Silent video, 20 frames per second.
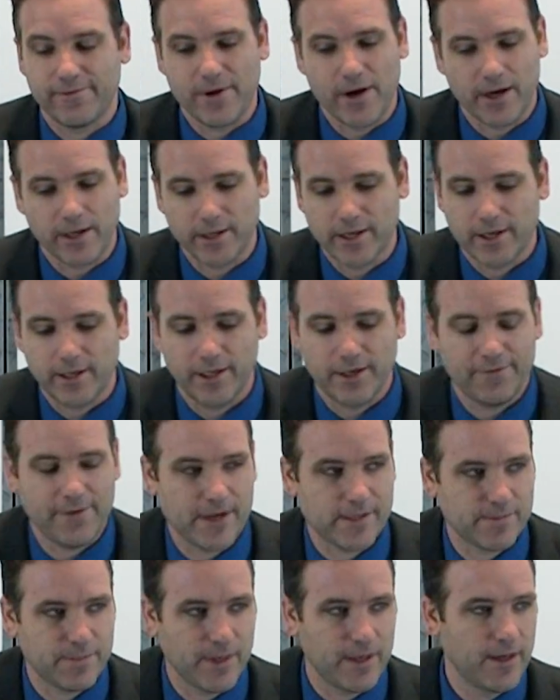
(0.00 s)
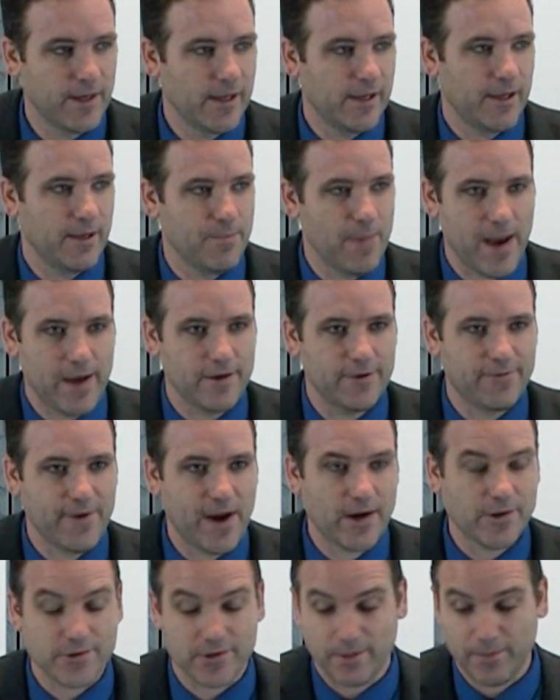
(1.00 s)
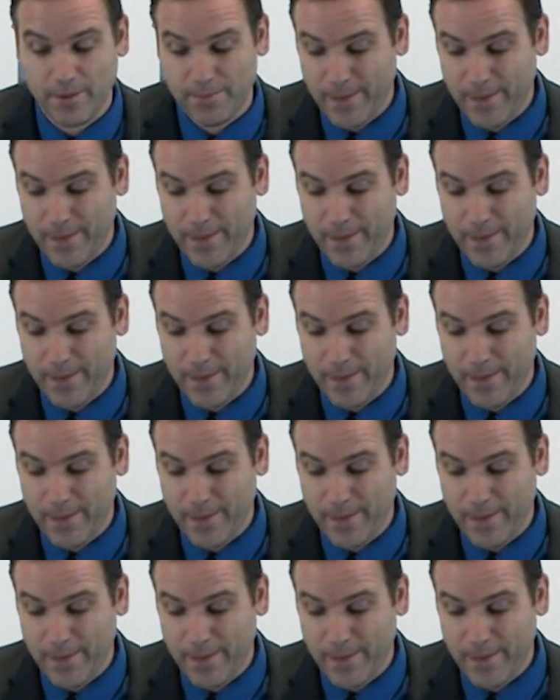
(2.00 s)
very little investment in manufacturing.